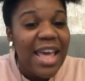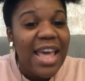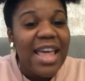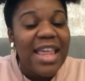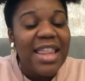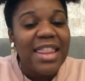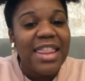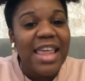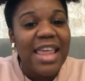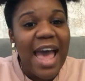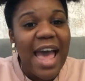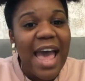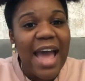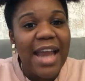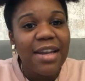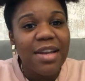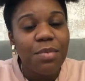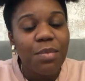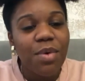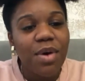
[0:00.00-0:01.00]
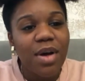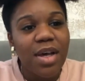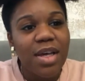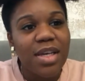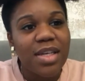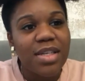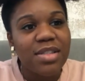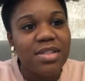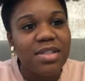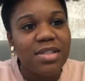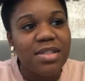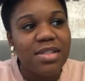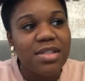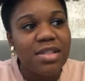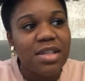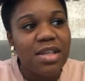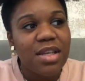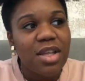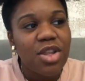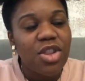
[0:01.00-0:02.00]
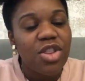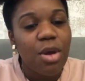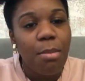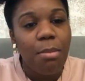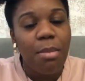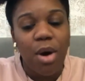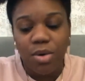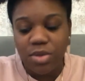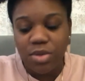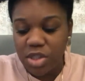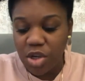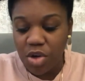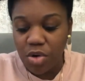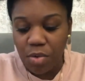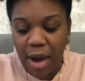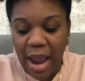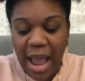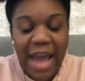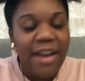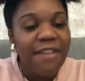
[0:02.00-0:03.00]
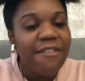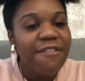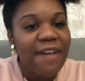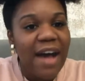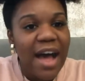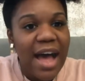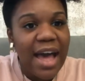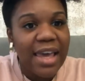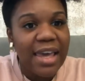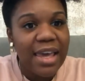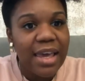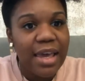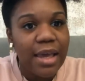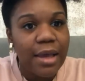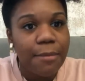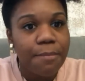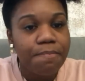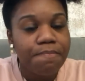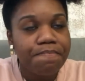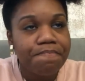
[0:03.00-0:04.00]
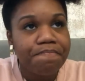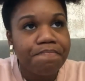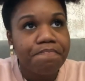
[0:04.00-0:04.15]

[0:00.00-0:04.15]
That was the most gratifying,